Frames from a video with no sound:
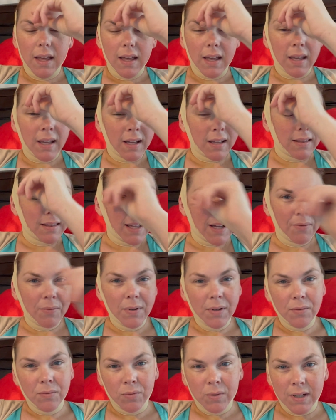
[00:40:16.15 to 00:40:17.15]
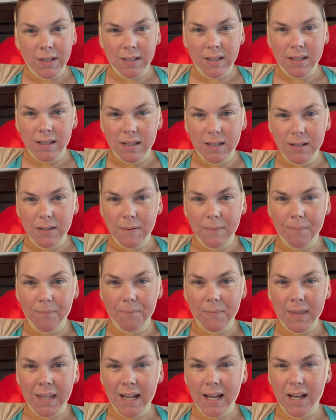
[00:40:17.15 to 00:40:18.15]
and that one was
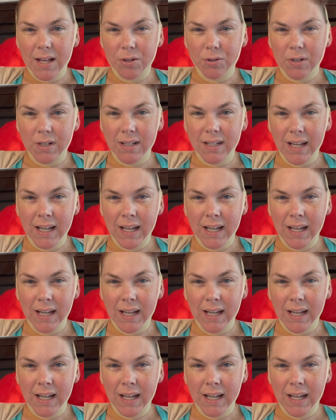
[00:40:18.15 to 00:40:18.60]
like one hundred